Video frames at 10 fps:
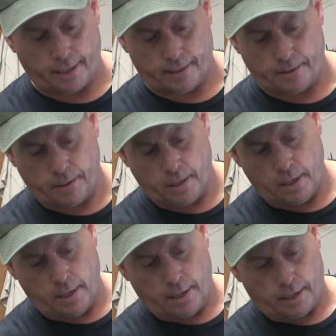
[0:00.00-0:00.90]
Uh,
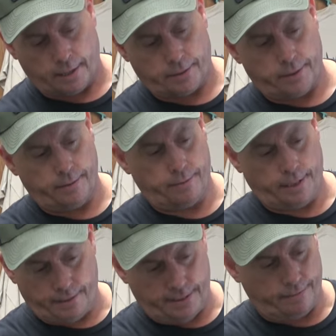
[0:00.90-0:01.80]
I said,
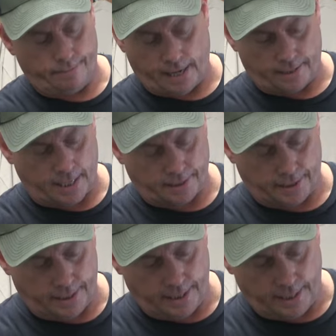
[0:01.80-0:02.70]
and then, like I
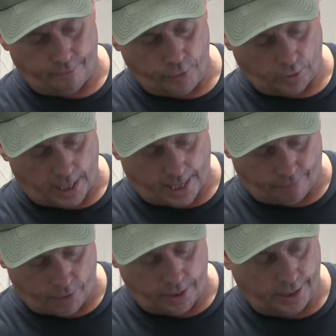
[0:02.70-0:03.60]
said, it did feel kind
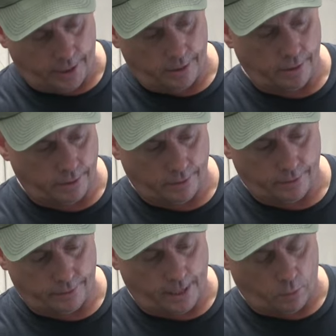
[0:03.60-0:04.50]
of funny,
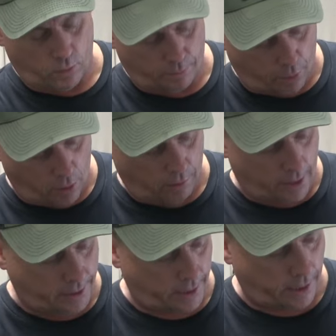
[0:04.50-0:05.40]
that one part
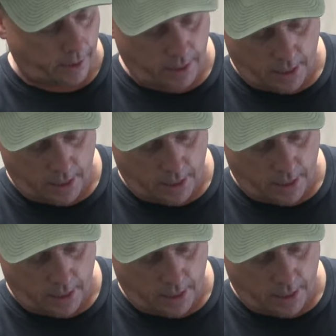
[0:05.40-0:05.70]
right there,